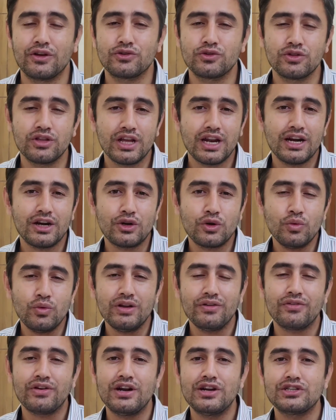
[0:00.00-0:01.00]
So there are two
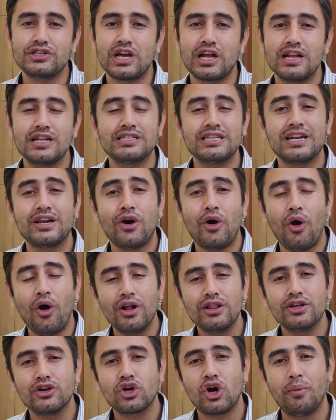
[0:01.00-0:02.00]
different channels, and
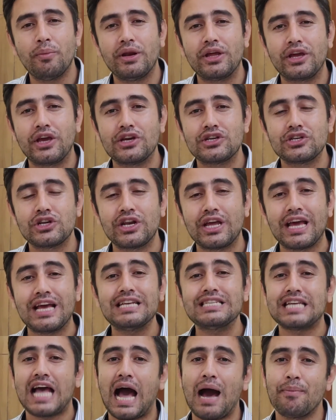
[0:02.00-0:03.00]
all the communication
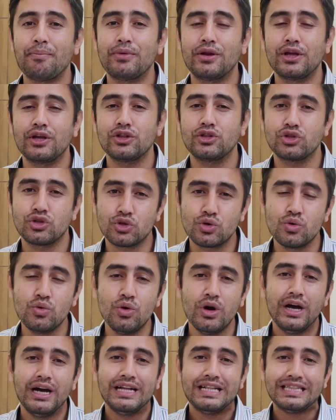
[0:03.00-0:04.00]
is happening
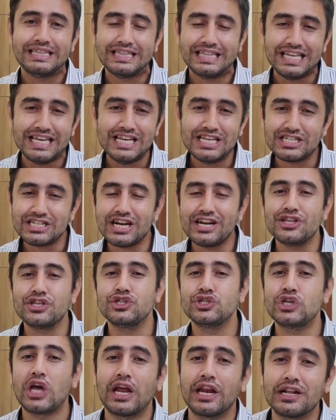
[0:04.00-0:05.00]
through these
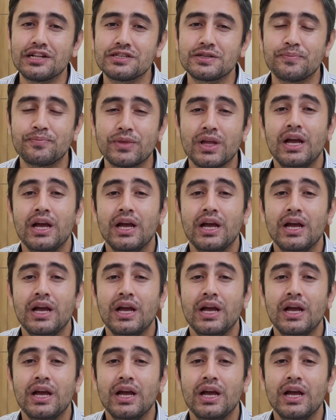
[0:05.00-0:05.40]
channels.